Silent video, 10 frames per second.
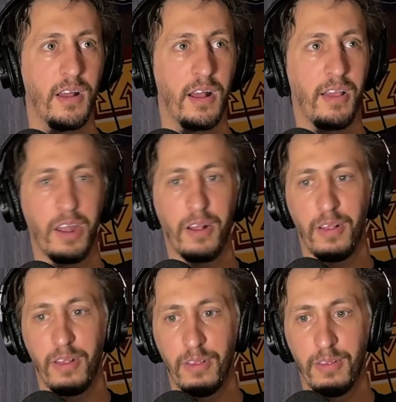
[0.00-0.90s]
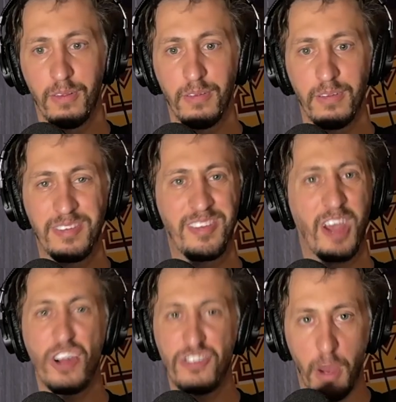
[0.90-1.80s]
a little
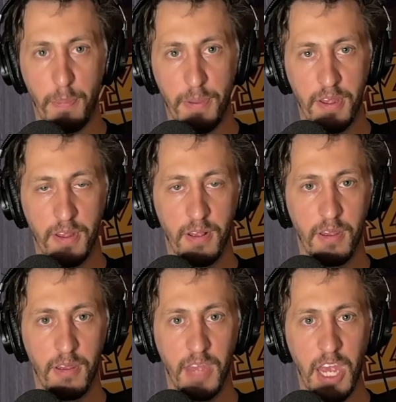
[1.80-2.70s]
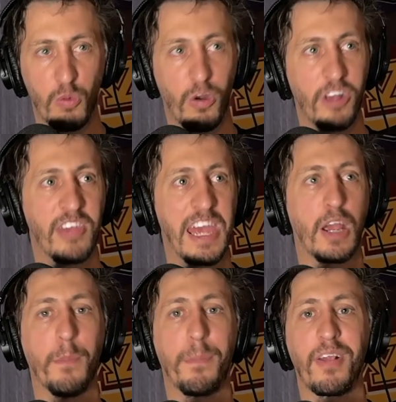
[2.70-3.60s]
touch-up. It was a
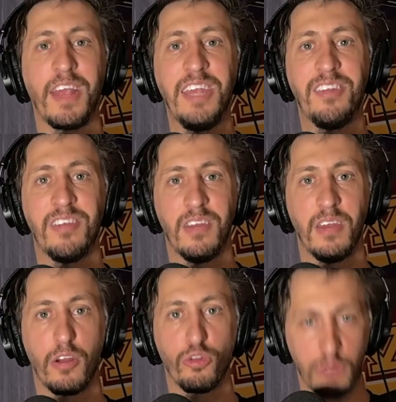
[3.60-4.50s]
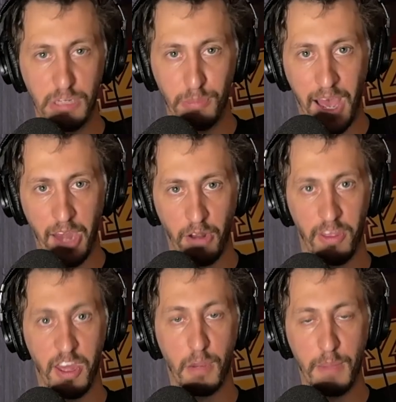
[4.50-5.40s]
complete remodel
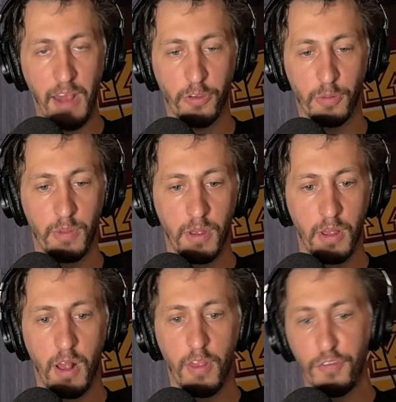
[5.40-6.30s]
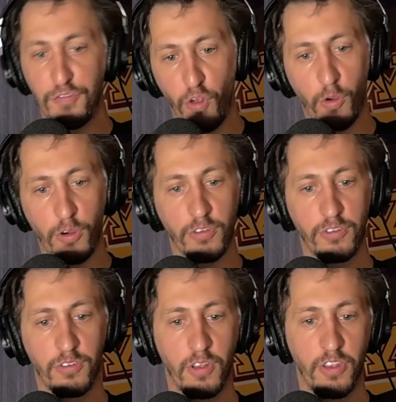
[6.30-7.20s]
in our bathroom. The
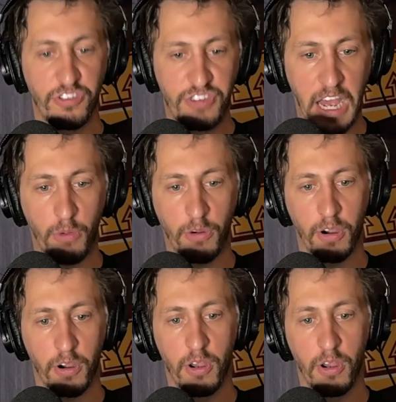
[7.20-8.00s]
floors, the shower,